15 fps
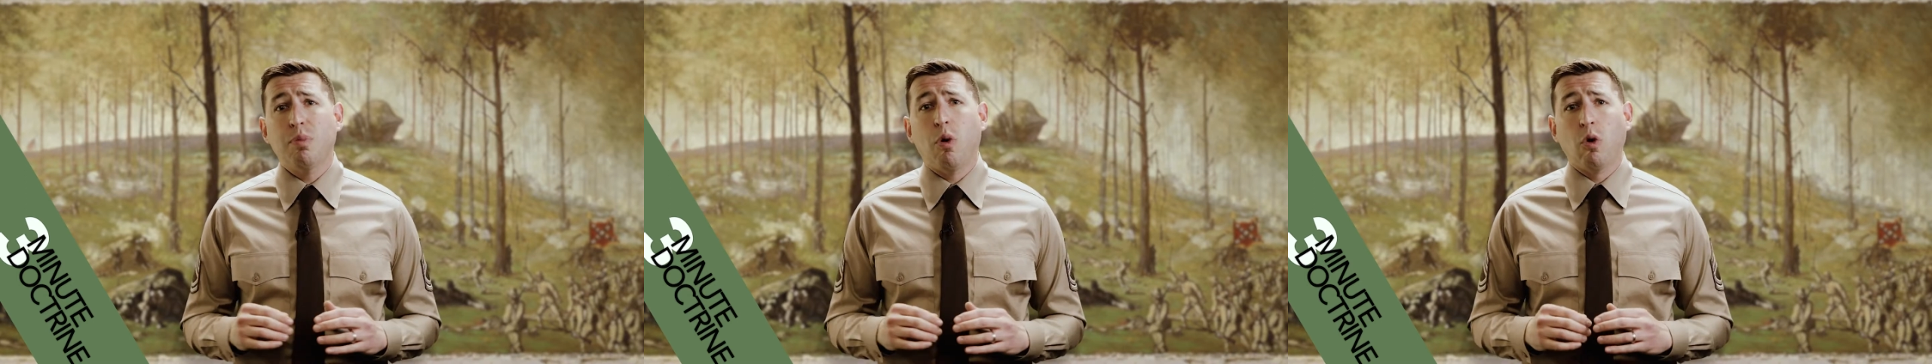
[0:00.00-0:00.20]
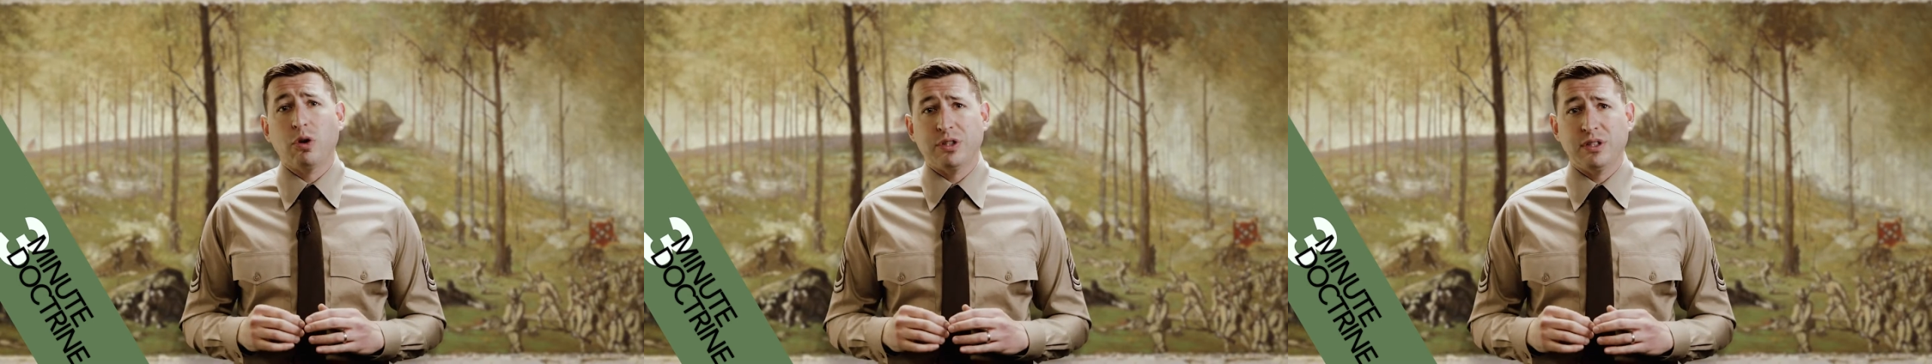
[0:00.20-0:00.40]

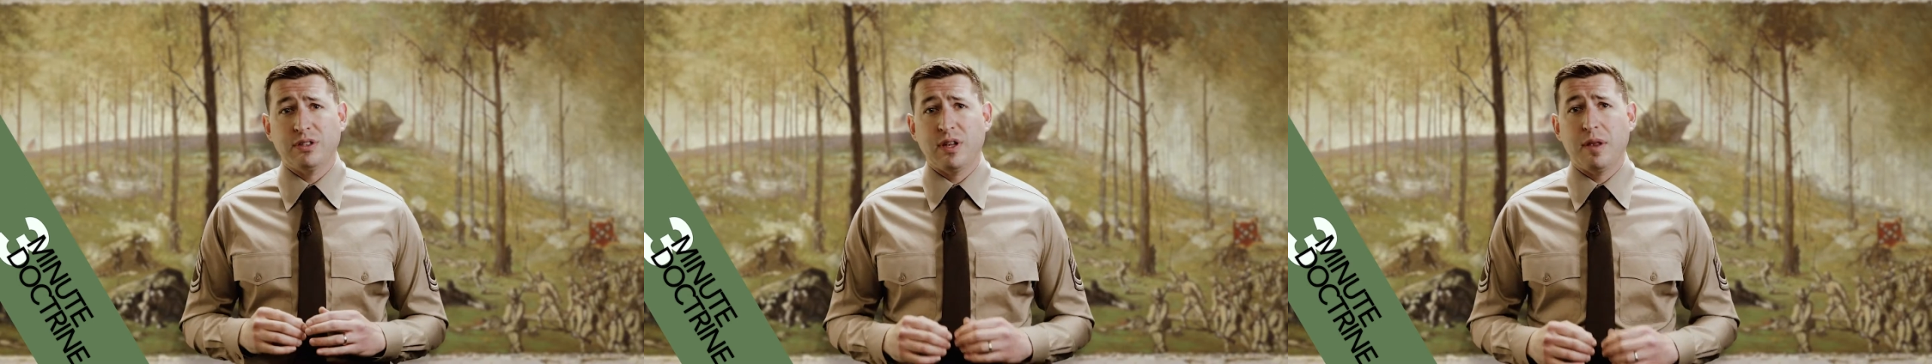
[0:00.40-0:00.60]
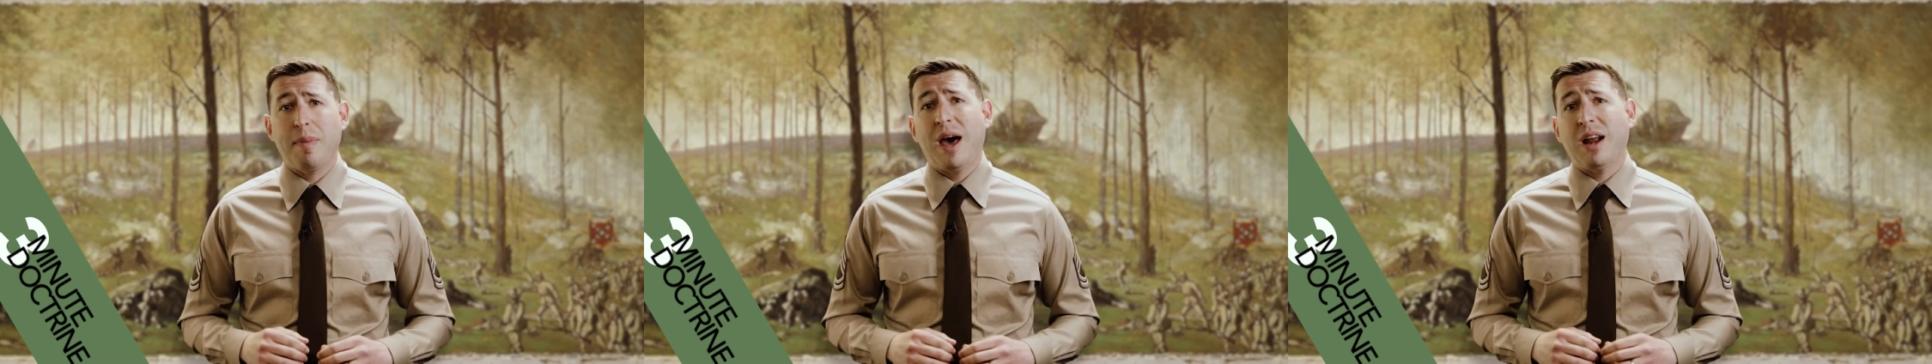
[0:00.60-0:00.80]

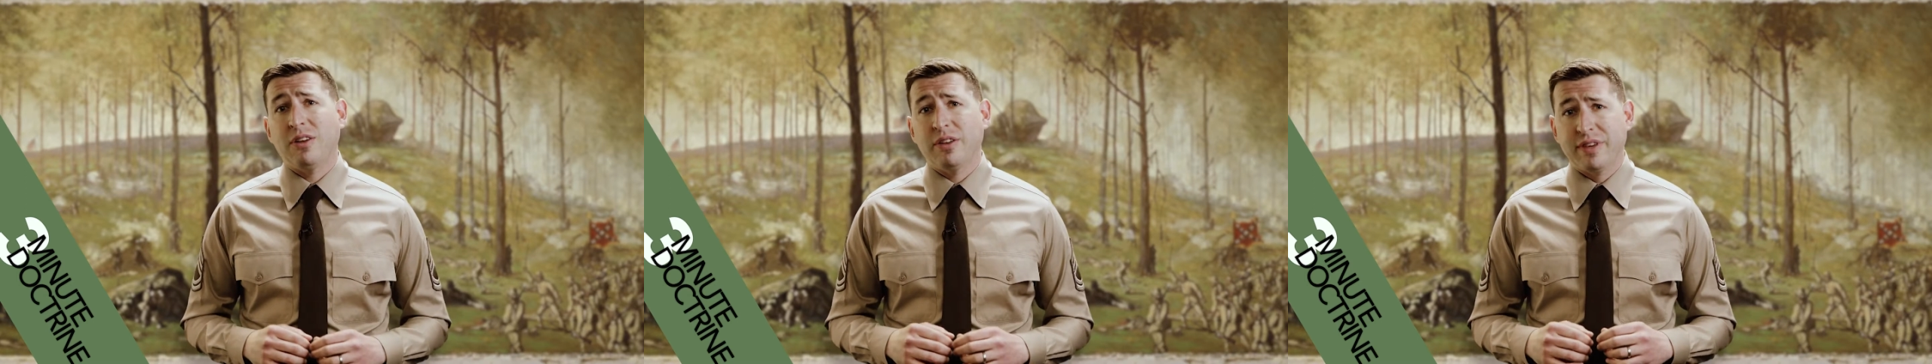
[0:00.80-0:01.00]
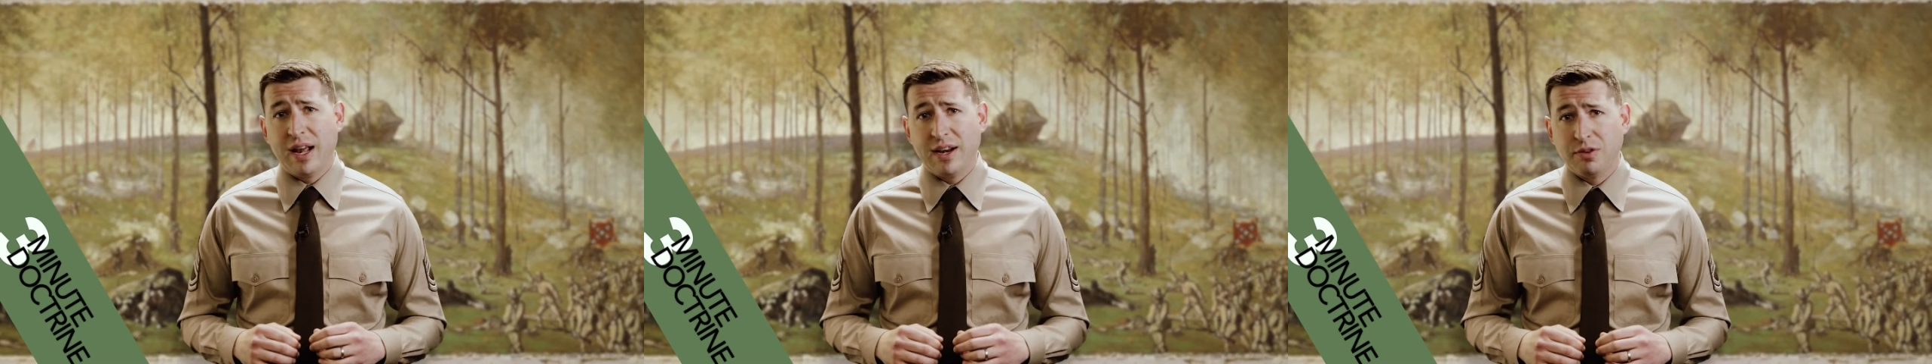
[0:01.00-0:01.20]
portions of the
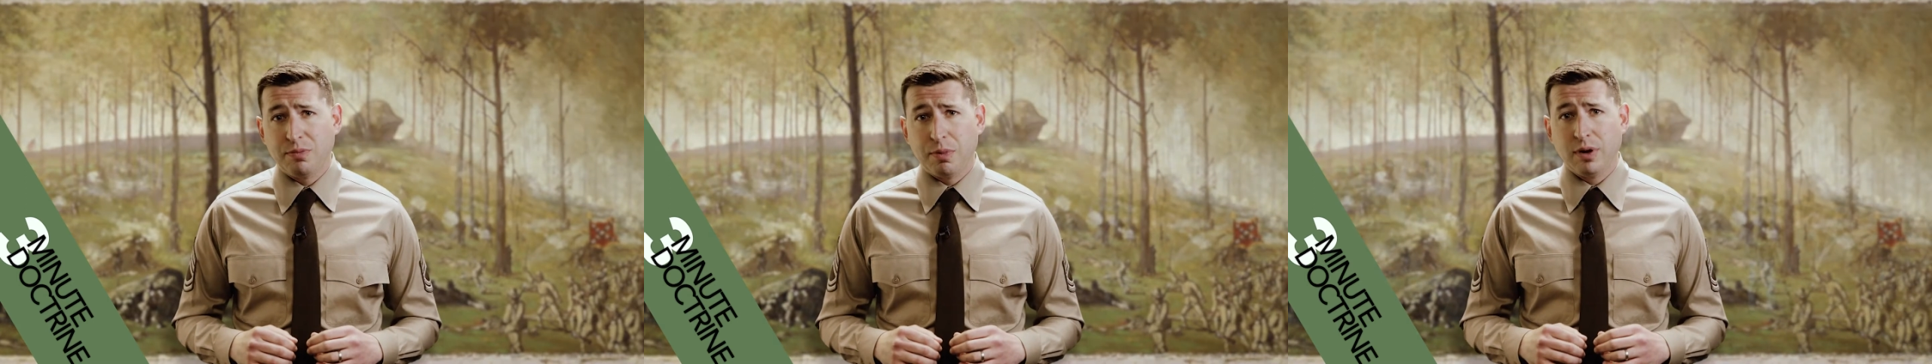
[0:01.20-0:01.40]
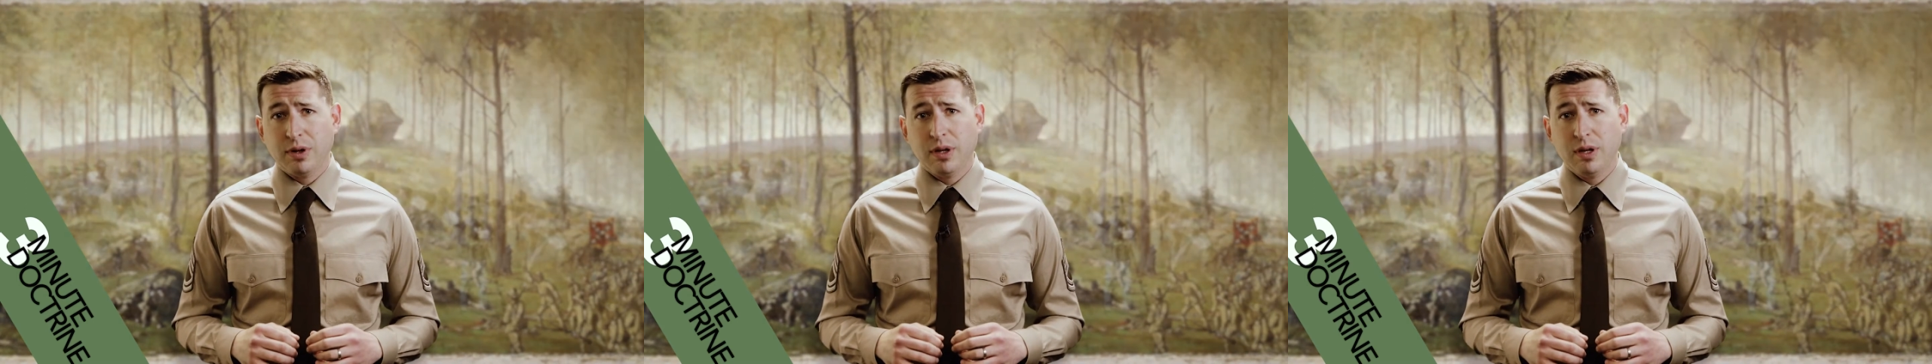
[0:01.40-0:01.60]
Battle of
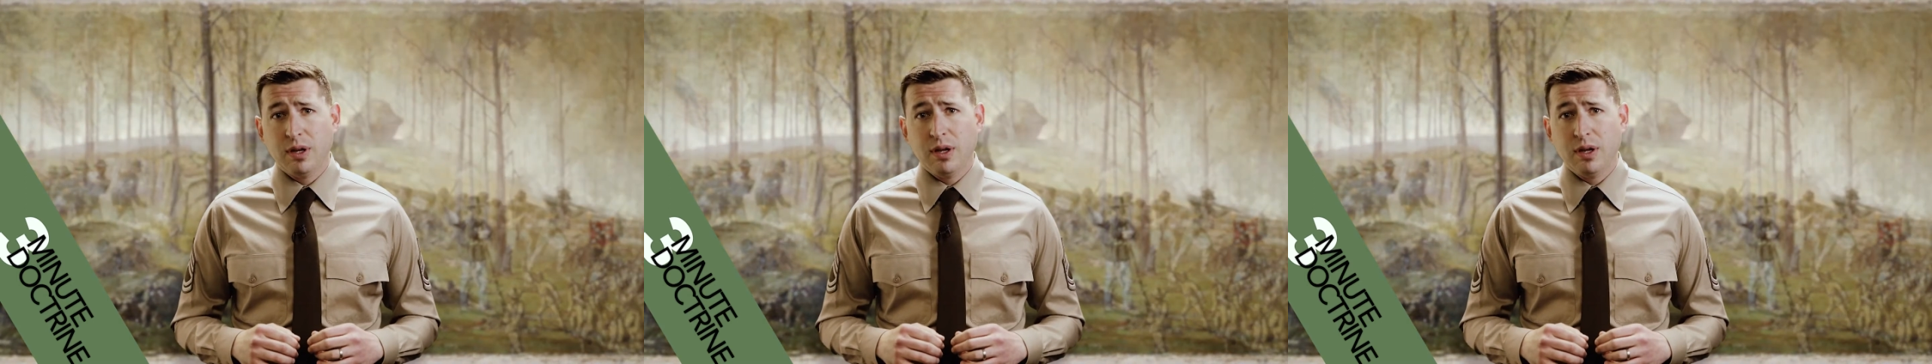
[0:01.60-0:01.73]
Gettysburg.